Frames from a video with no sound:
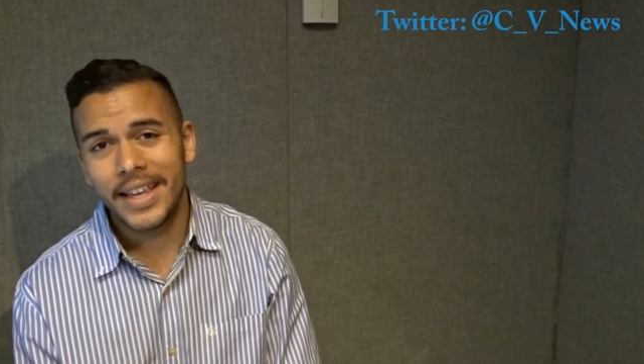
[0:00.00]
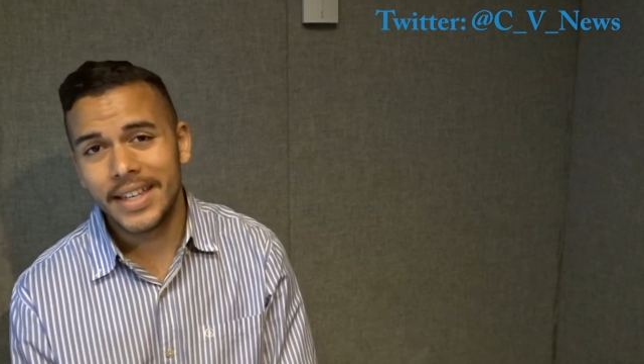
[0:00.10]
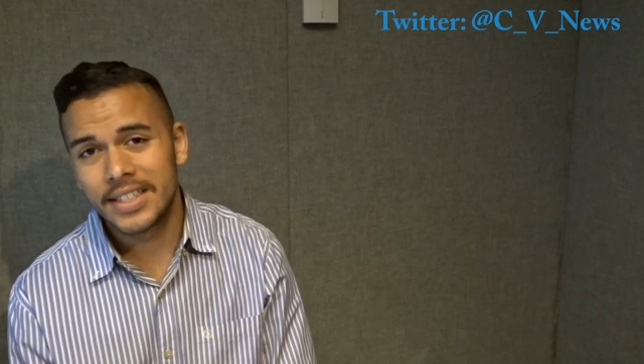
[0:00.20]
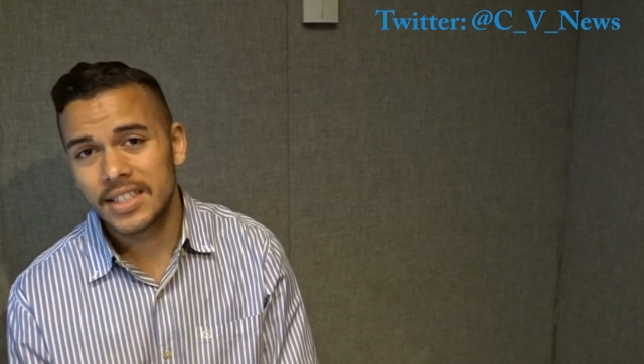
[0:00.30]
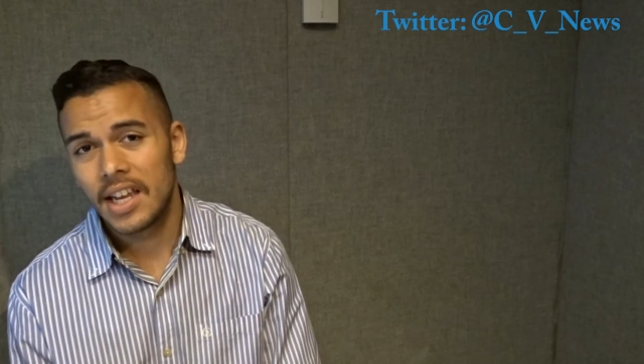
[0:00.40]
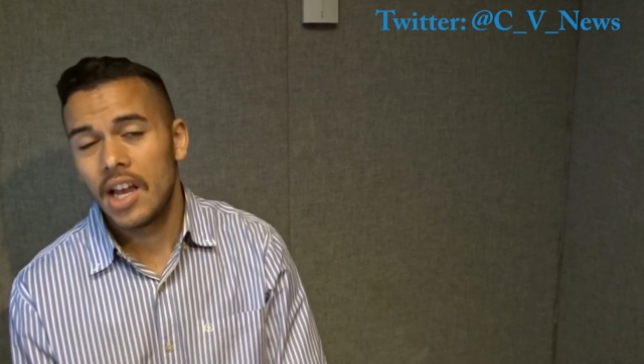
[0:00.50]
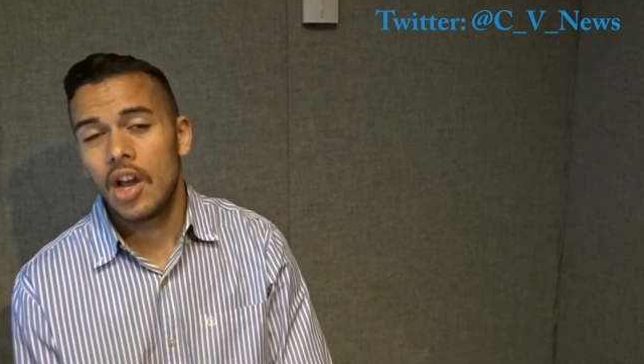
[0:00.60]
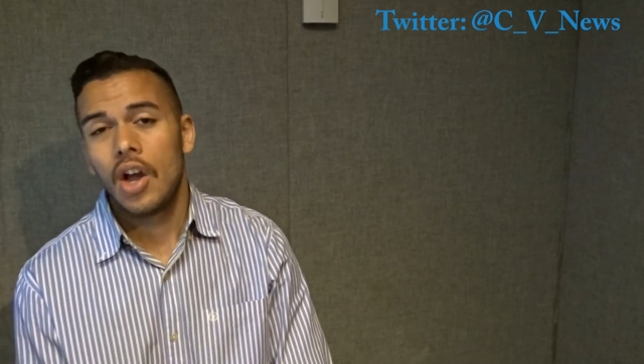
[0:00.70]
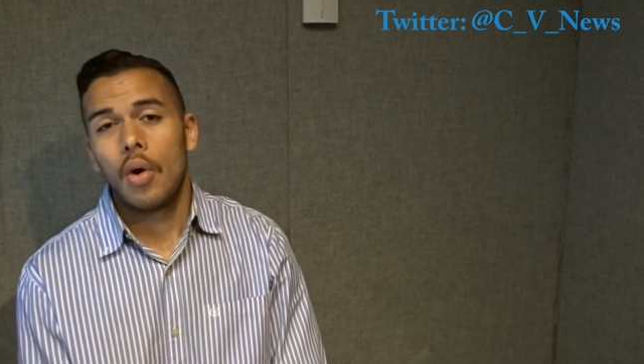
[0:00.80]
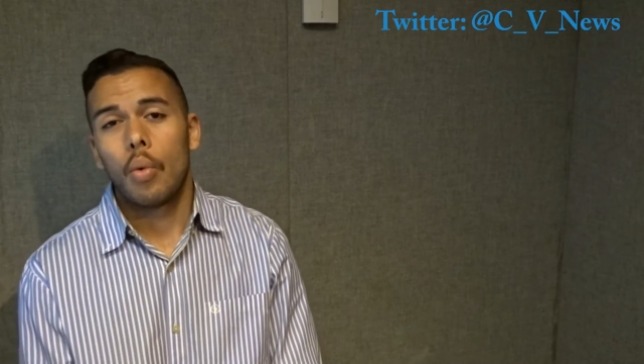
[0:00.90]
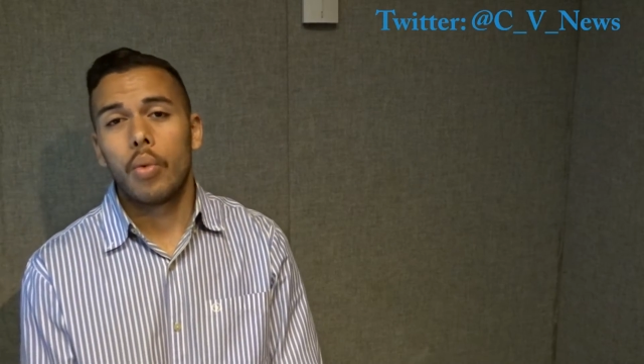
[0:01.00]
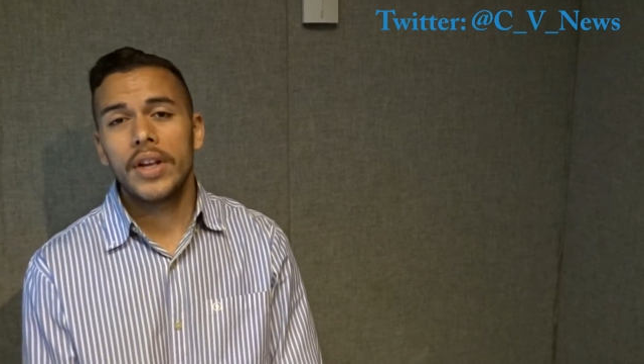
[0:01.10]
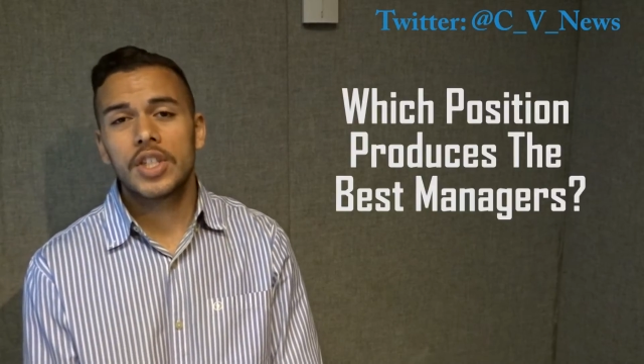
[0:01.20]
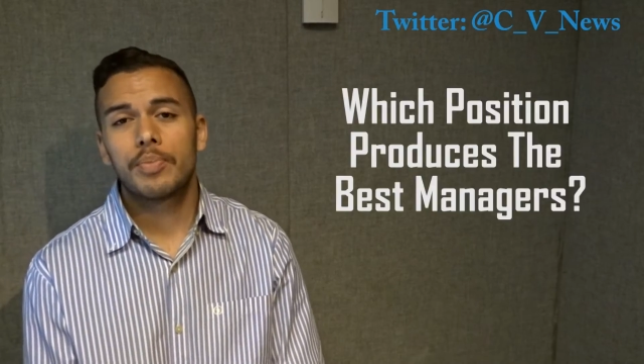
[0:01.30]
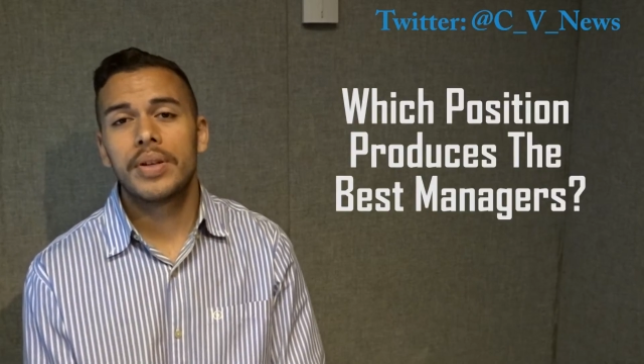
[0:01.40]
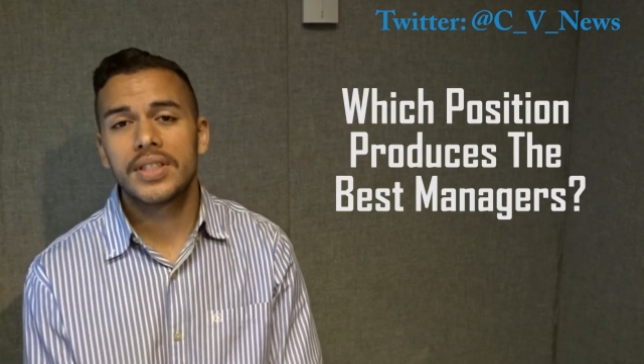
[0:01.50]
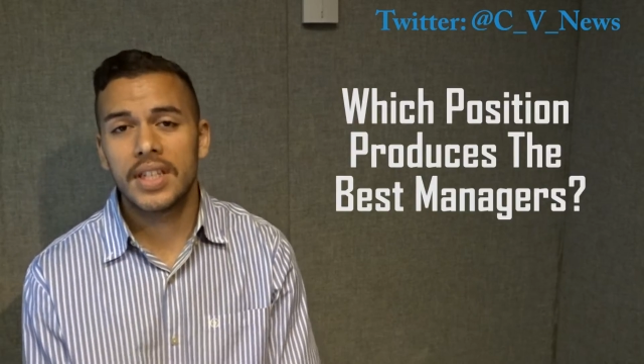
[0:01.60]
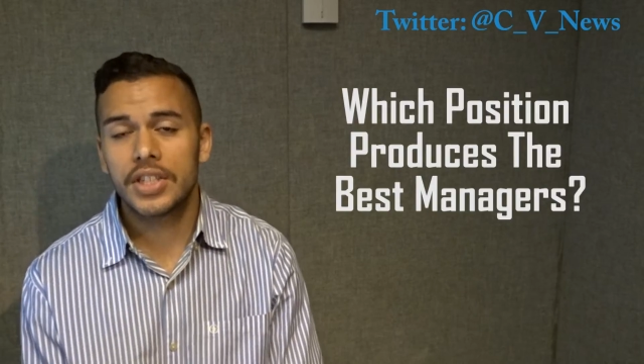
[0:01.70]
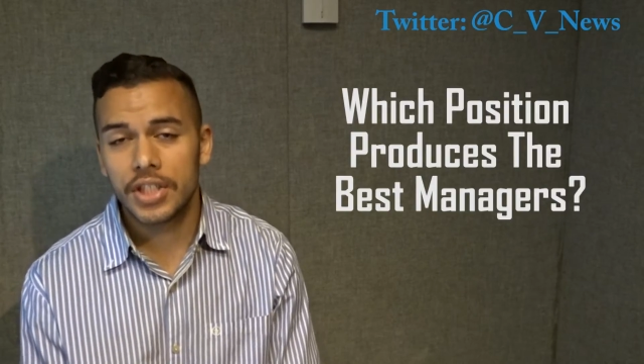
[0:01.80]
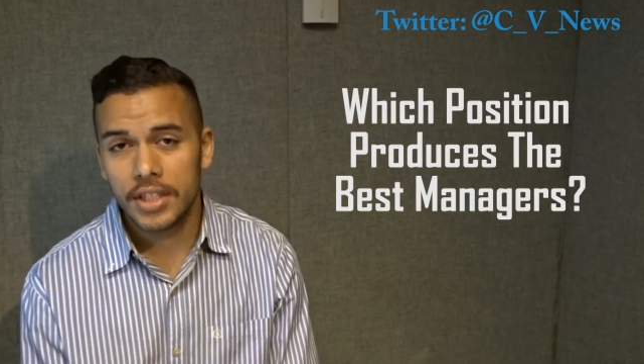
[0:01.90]
is which
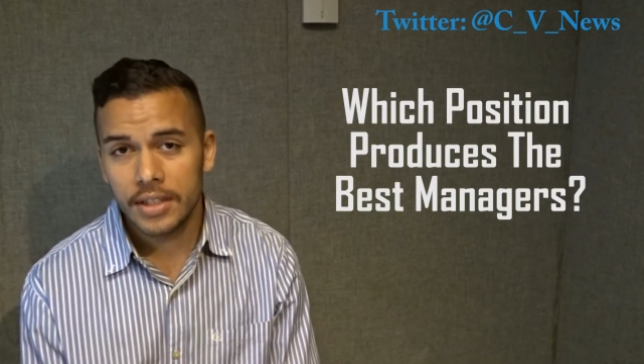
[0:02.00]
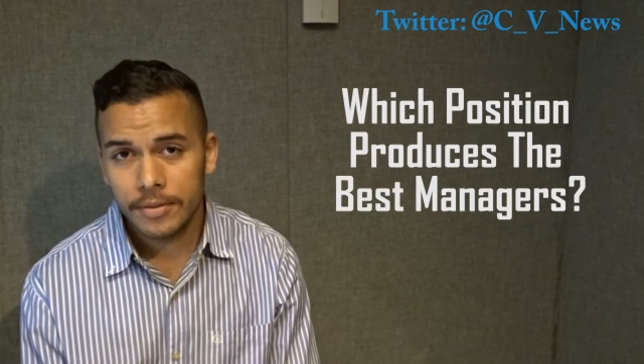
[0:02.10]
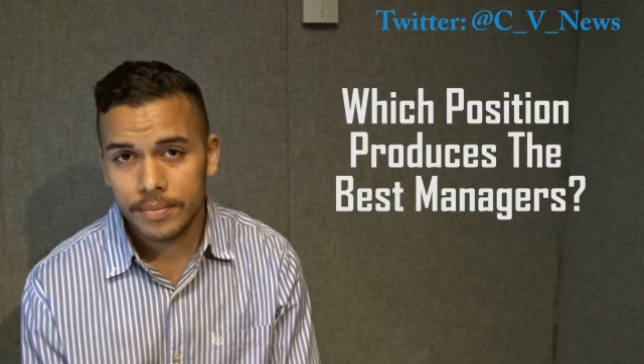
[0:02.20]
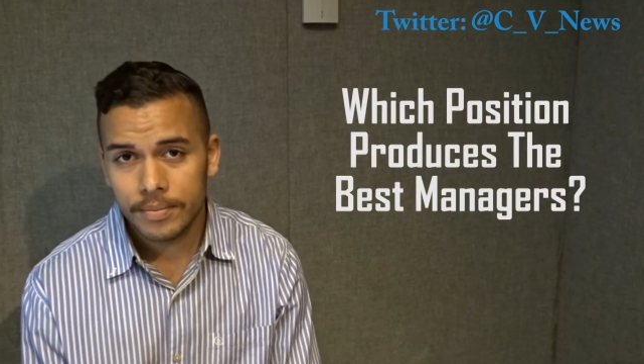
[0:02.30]
position